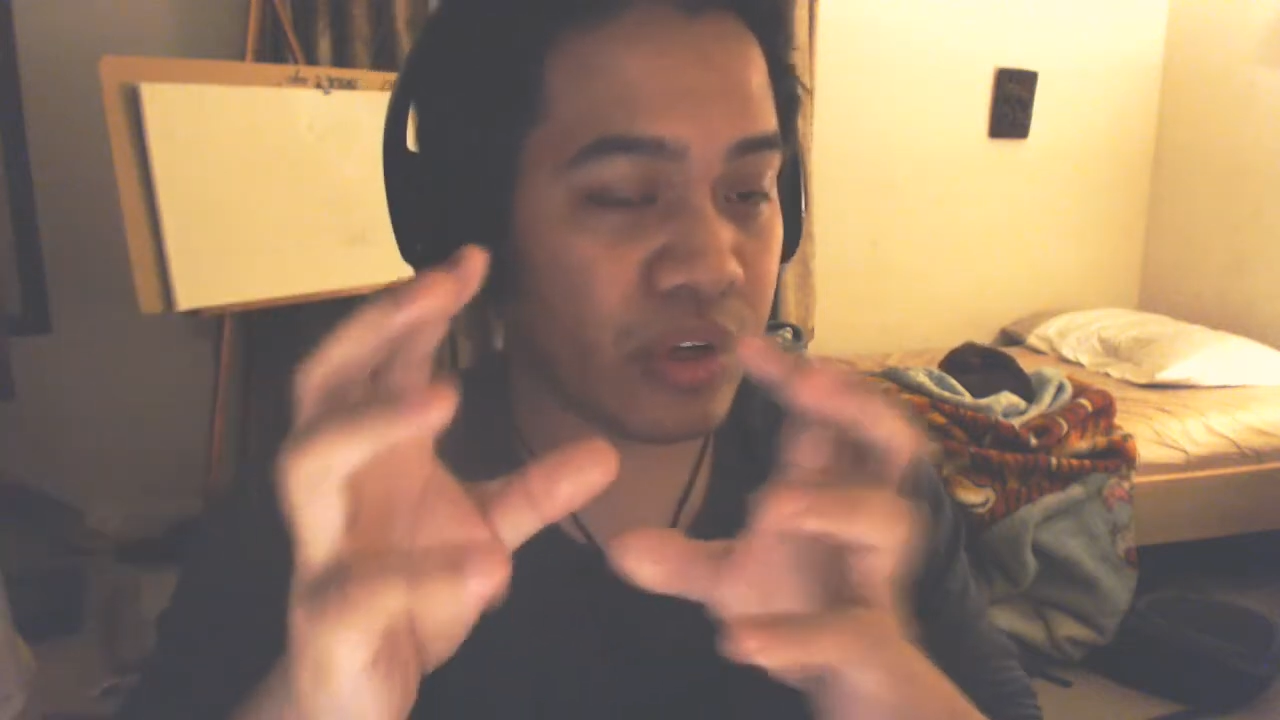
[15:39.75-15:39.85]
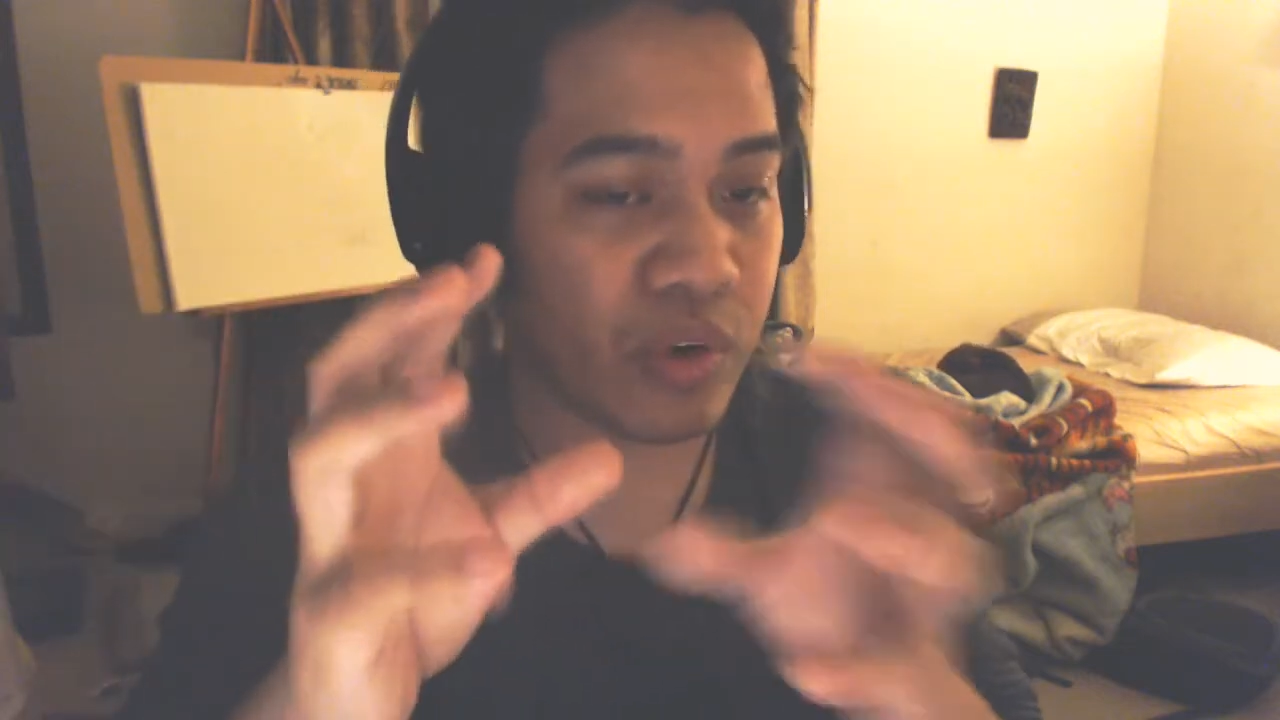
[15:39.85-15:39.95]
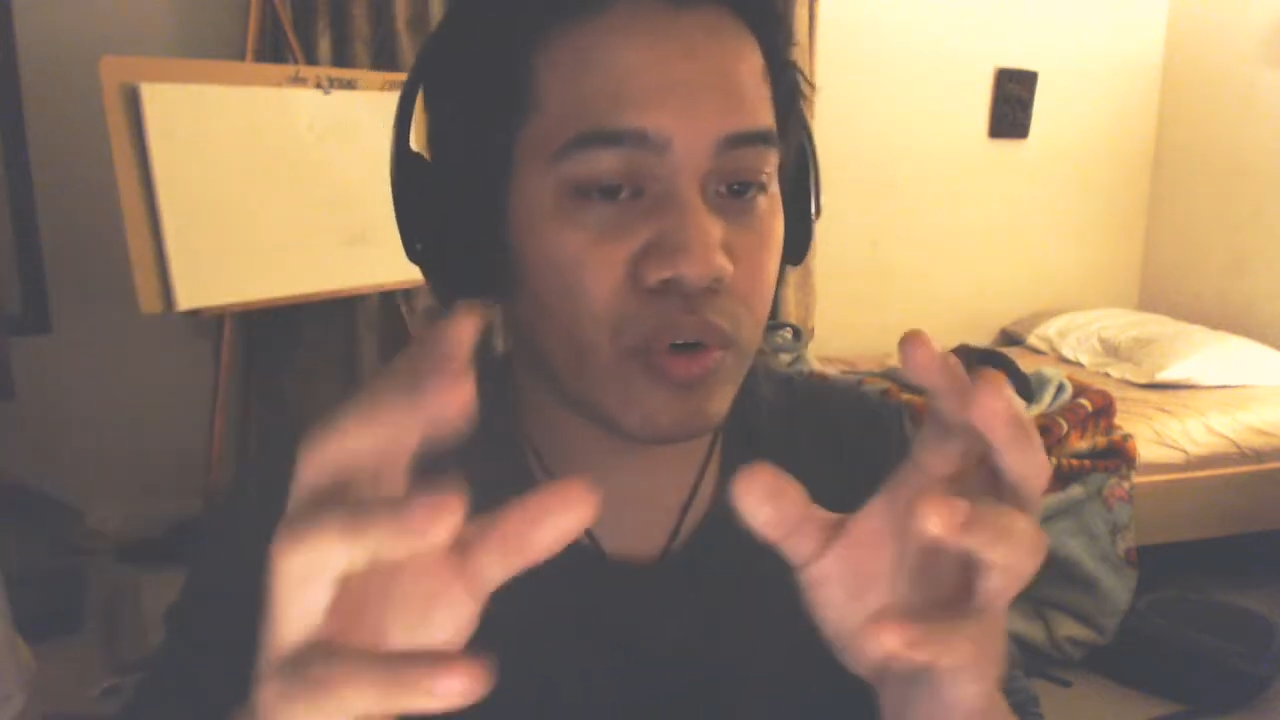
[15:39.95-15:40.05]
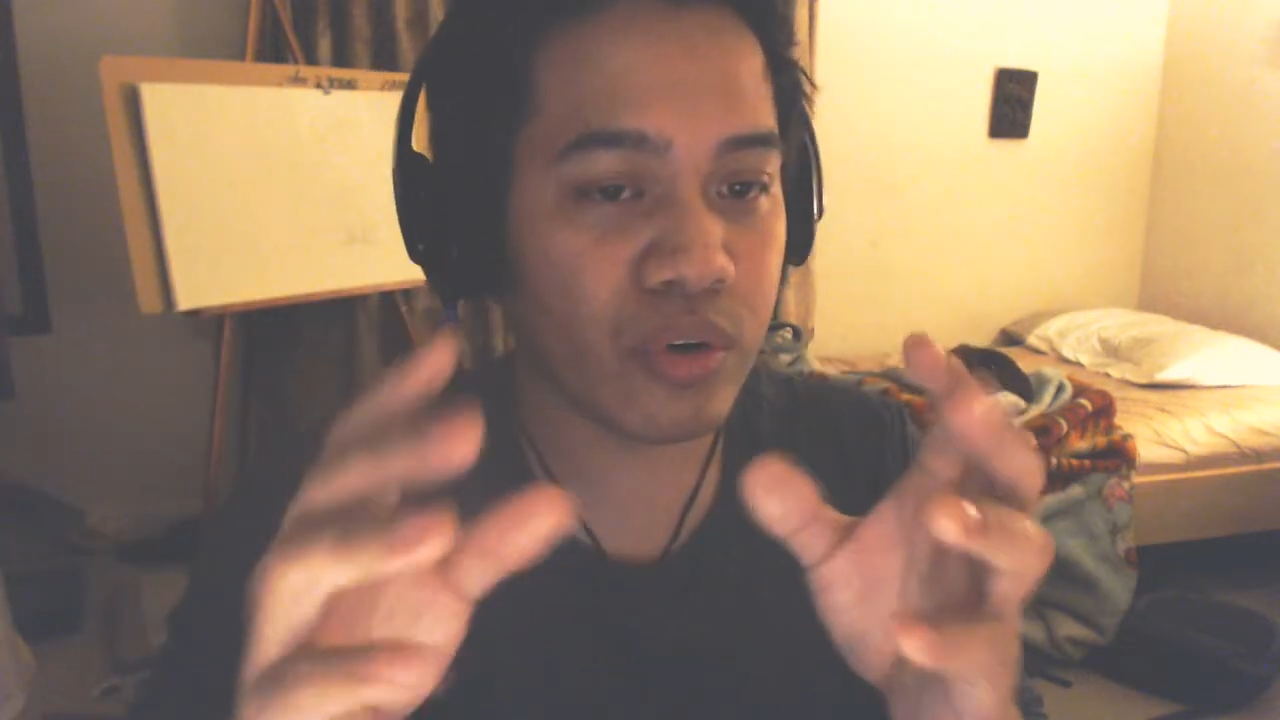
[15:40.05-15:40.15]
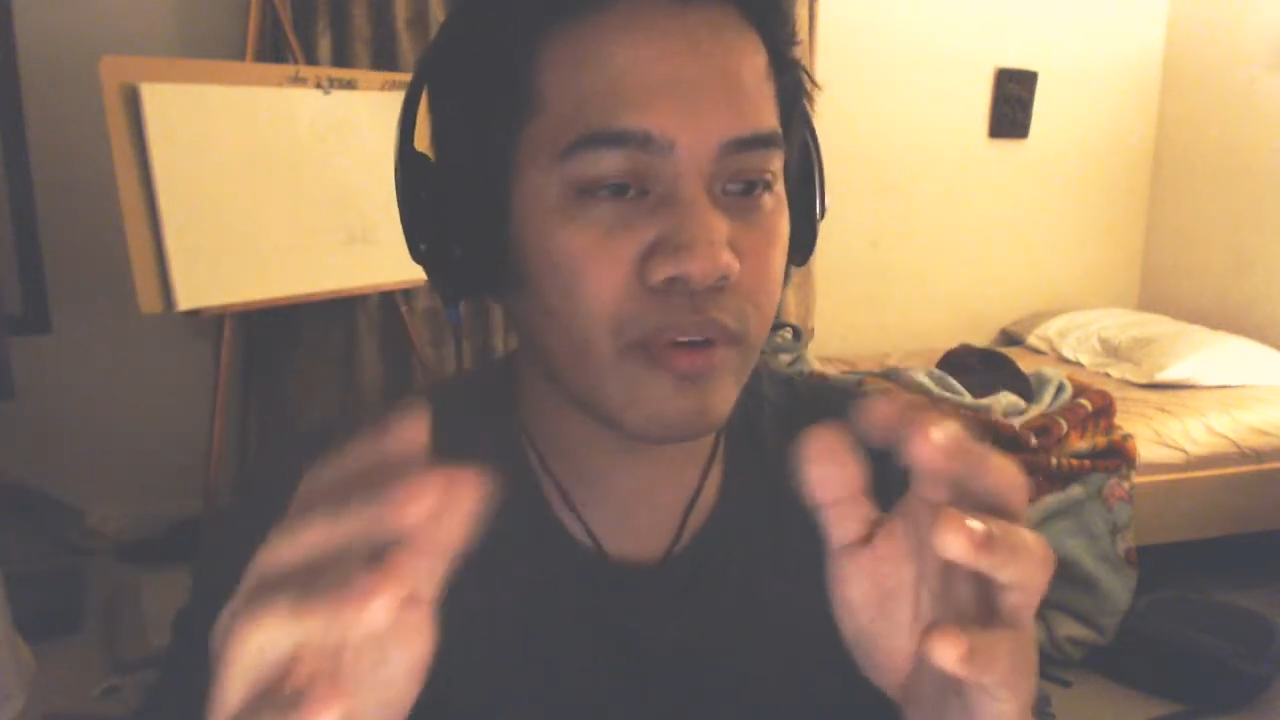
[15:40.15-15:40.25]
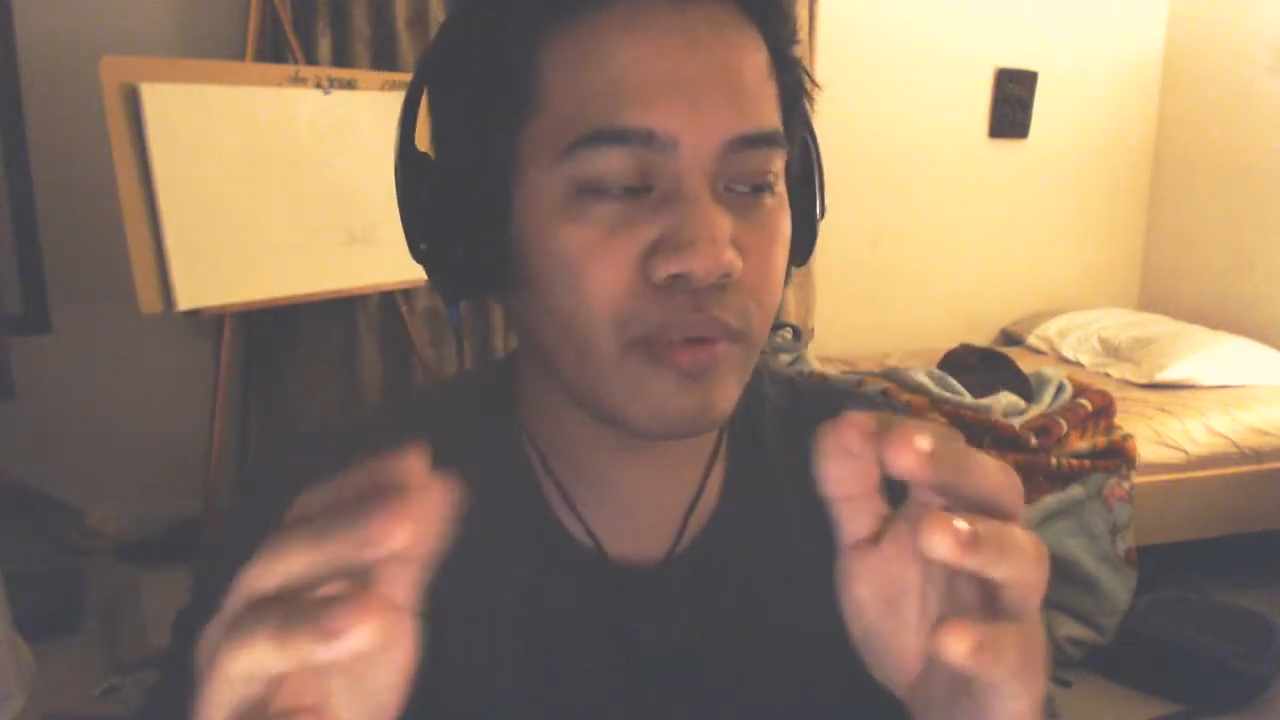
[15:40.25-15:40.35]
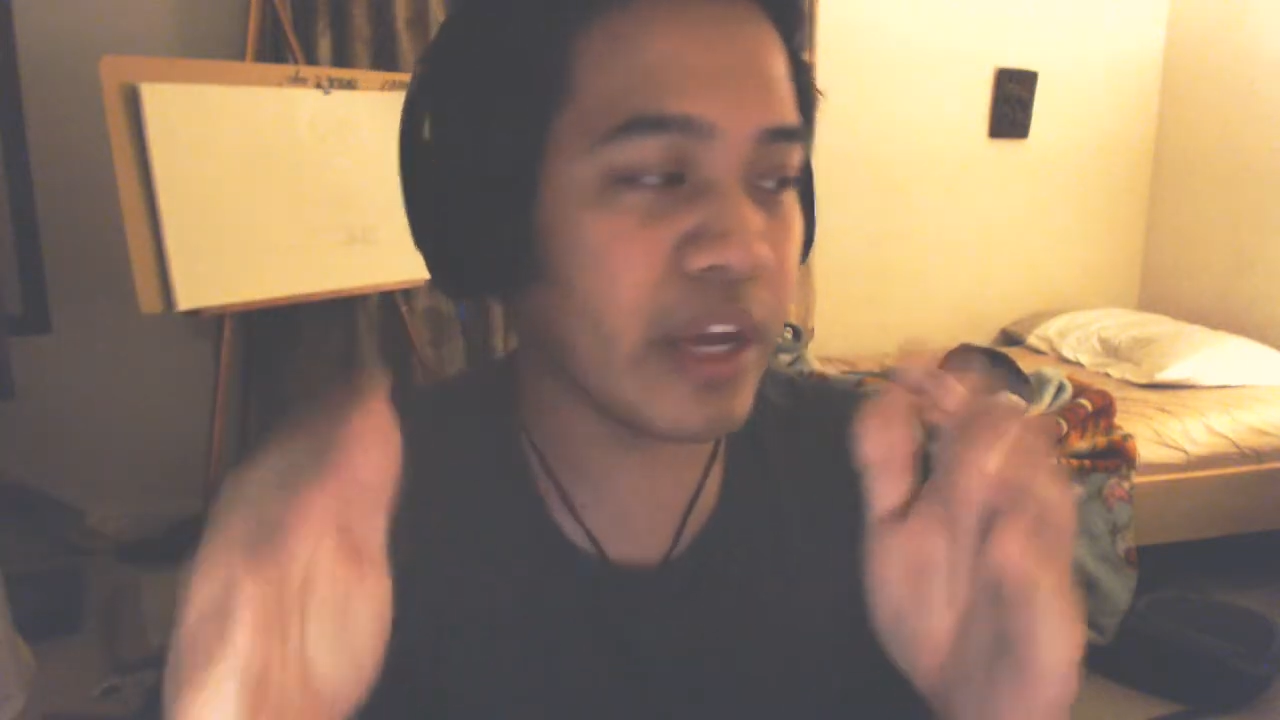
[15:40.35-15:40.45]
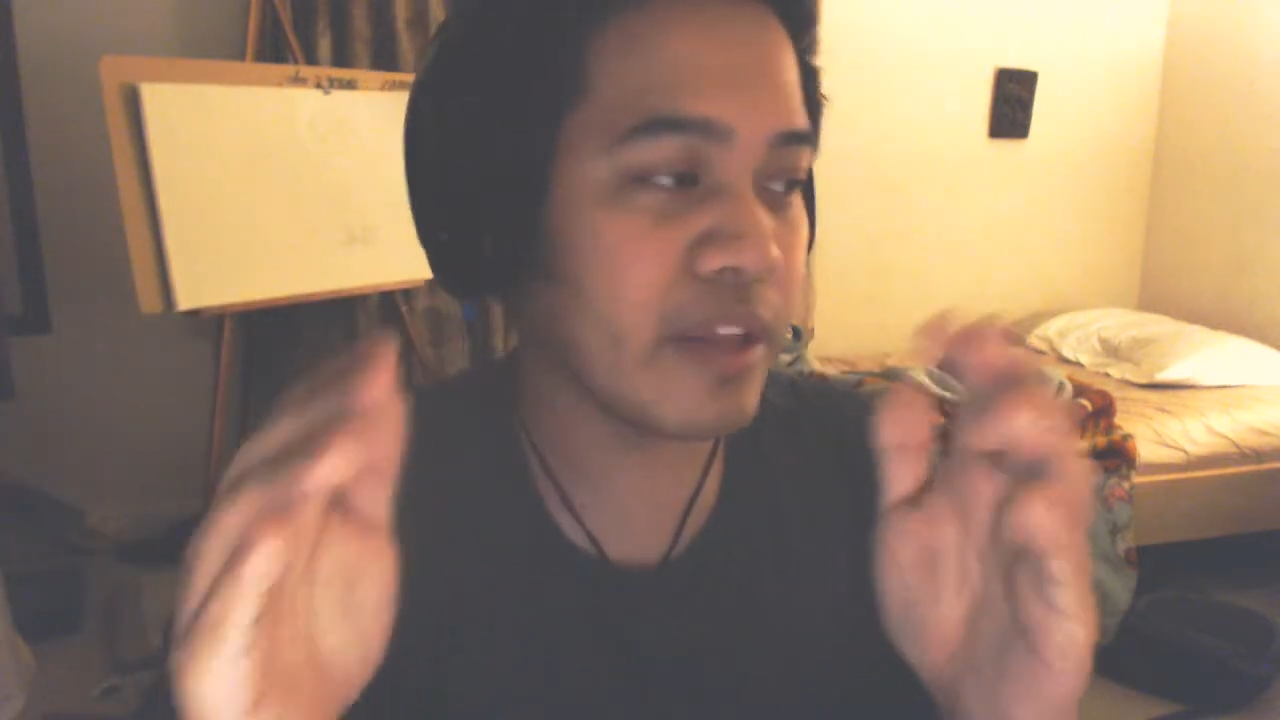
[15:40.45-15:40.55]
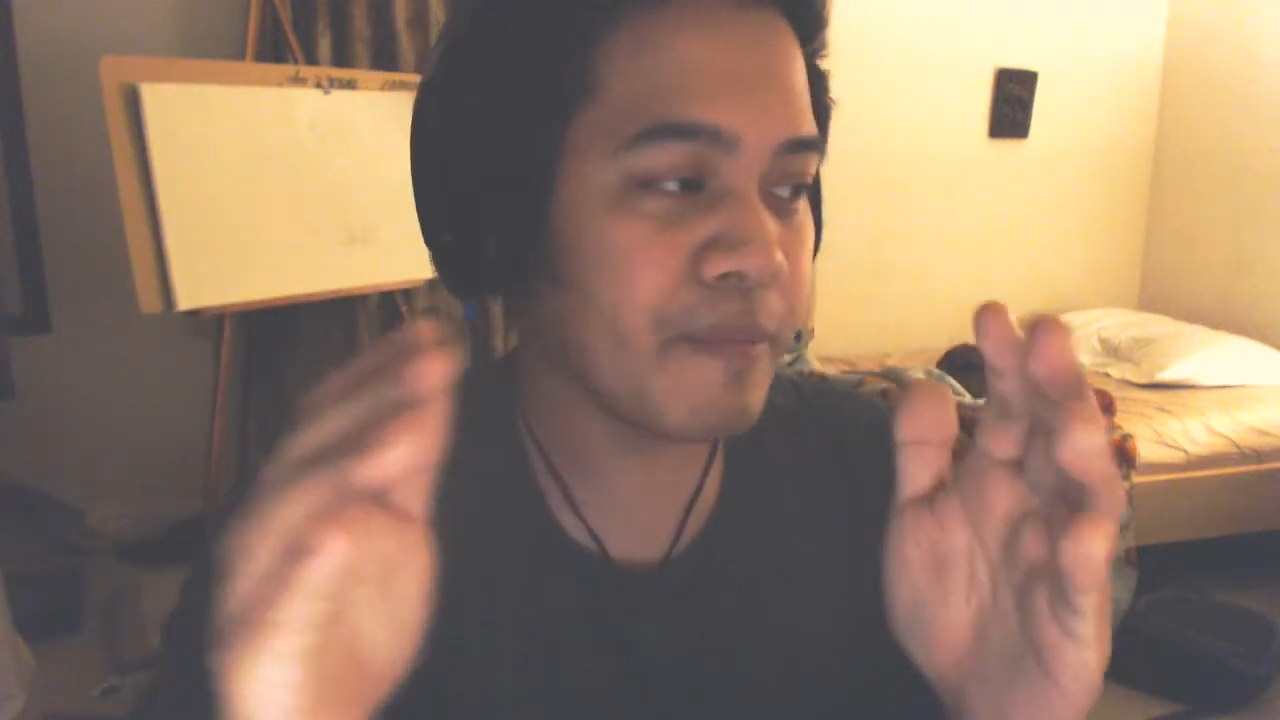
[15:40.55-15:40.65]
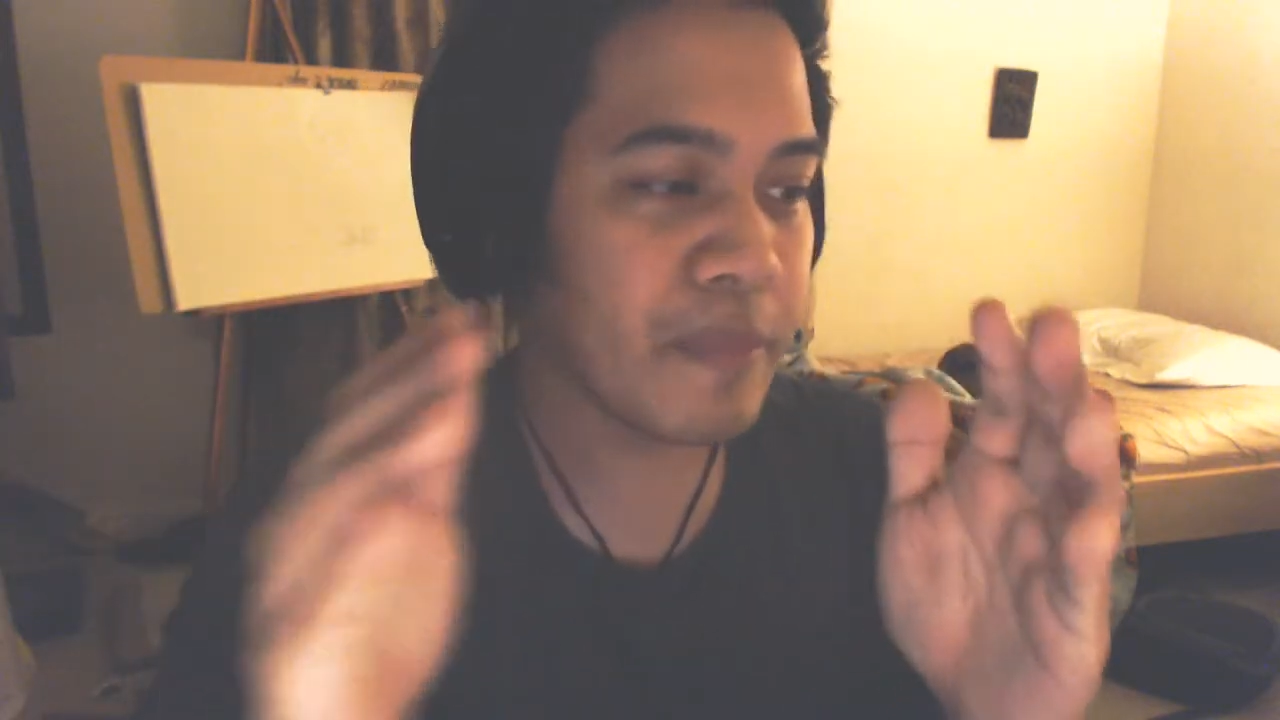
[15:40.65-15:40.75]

corner, right?